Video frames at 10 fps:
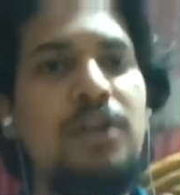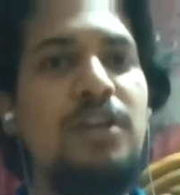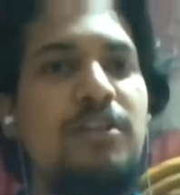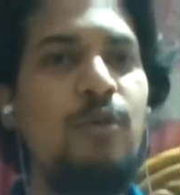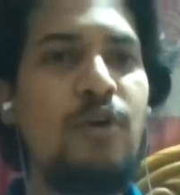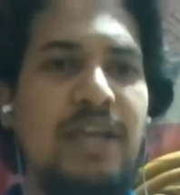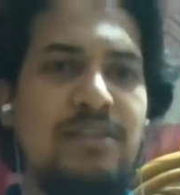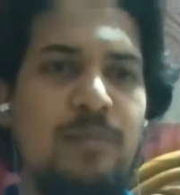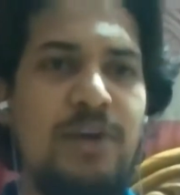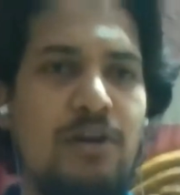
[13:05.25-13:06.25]
This book gets
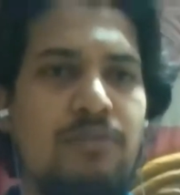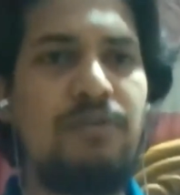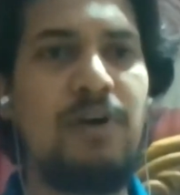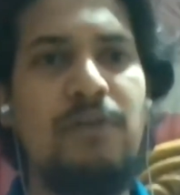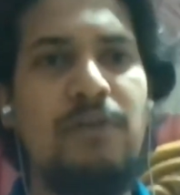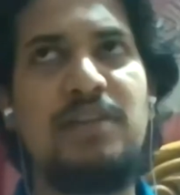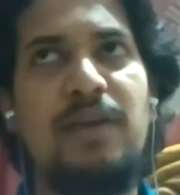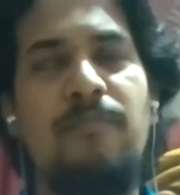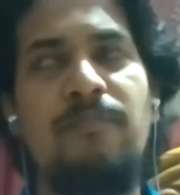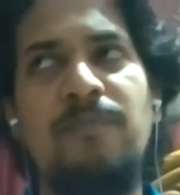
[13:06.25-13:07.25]
a bit of, how do I
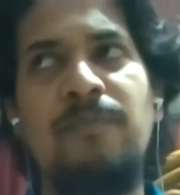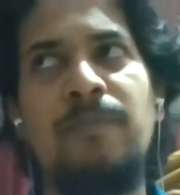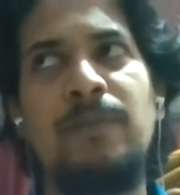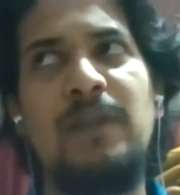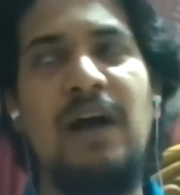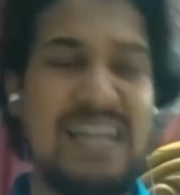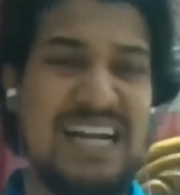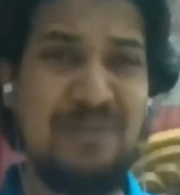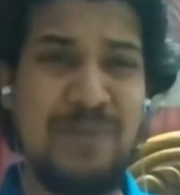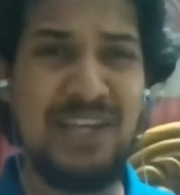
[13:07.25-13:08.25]
say,
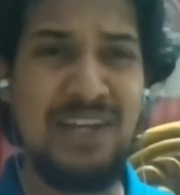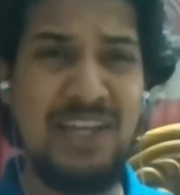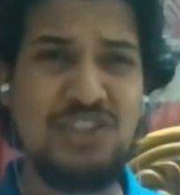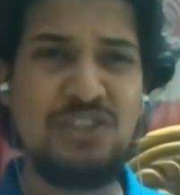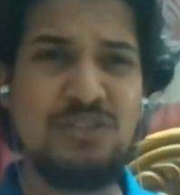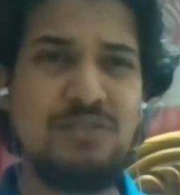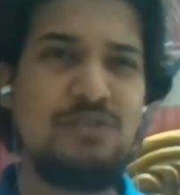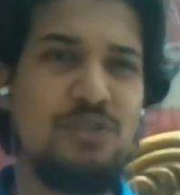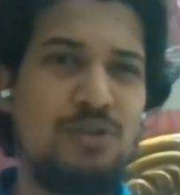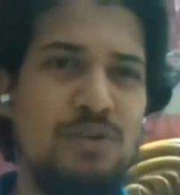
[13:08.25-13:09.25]
academic in nature,
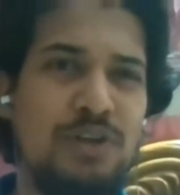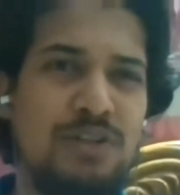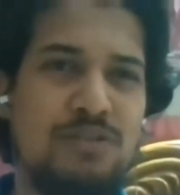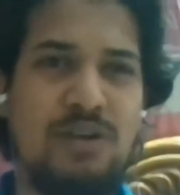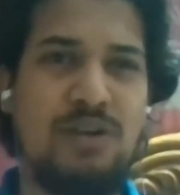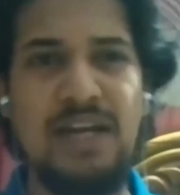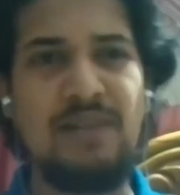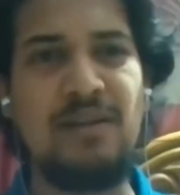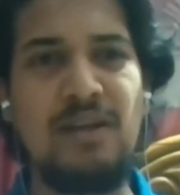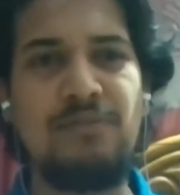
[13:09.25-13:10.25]
so it's not that
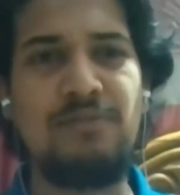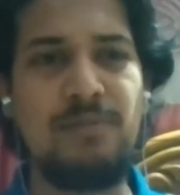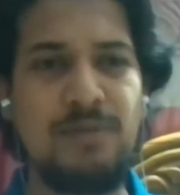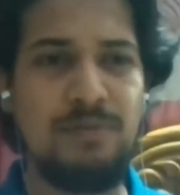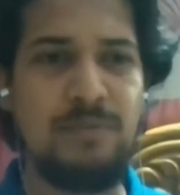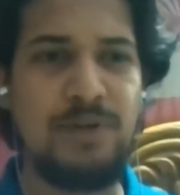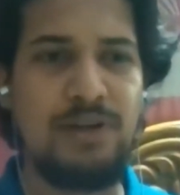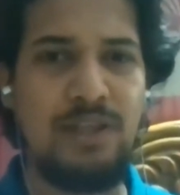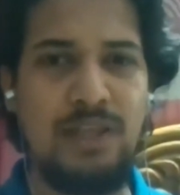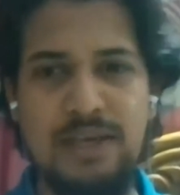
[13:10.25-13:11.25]
tough, but
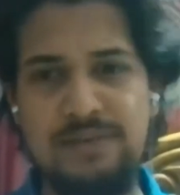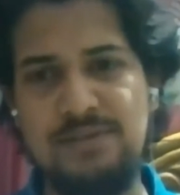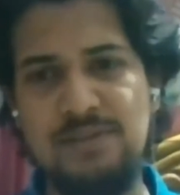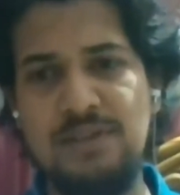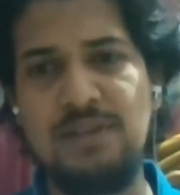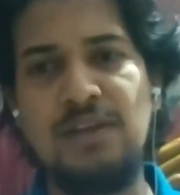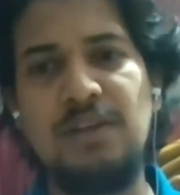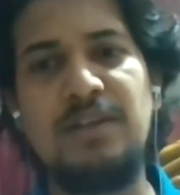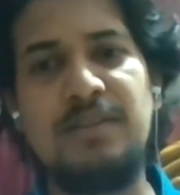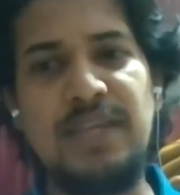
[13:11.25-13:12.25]
yes.
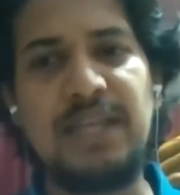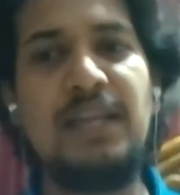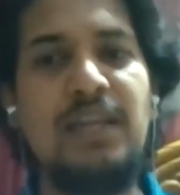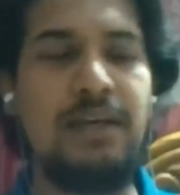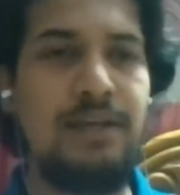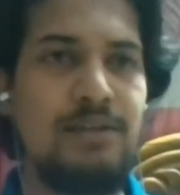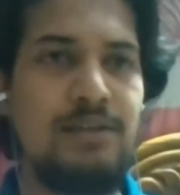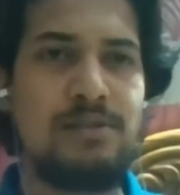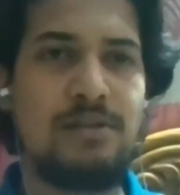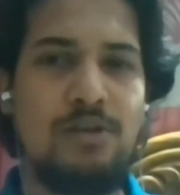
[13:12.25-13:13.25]
Secondly
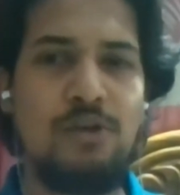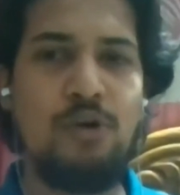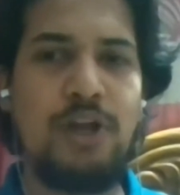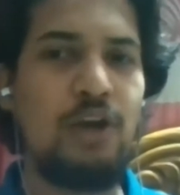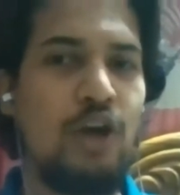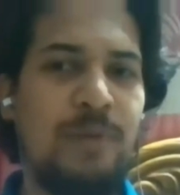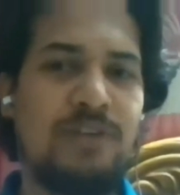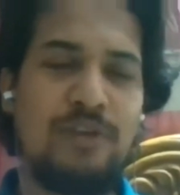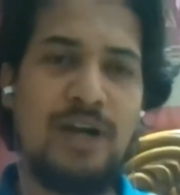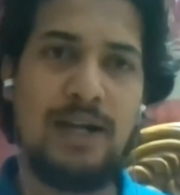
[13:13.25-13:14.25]
is Good Economics
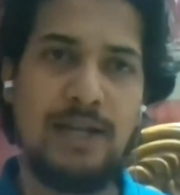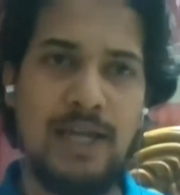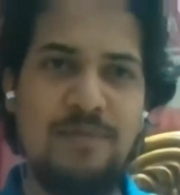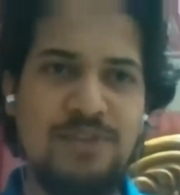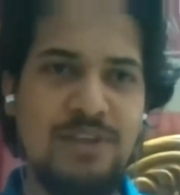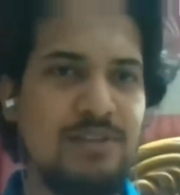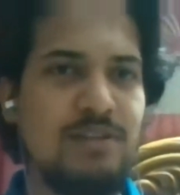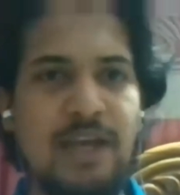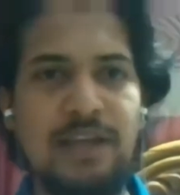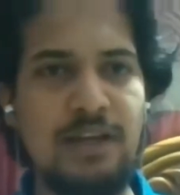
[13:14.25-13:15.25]
for Hard Times. This is
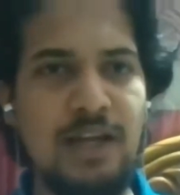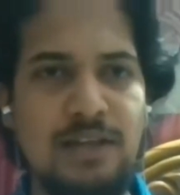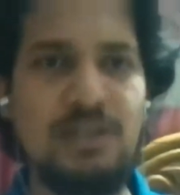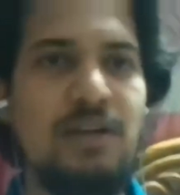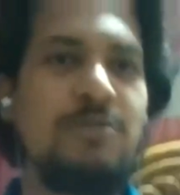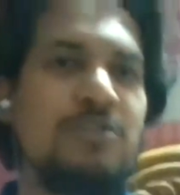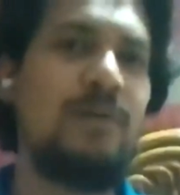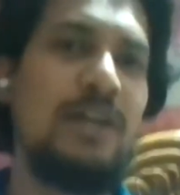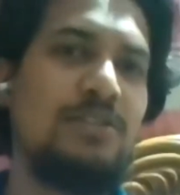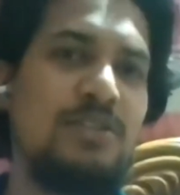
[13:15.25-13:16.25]
like the classic Abhijit
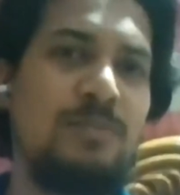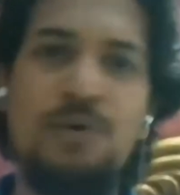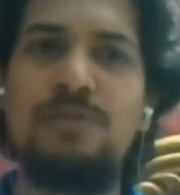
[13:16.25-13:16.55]
Banerjee book.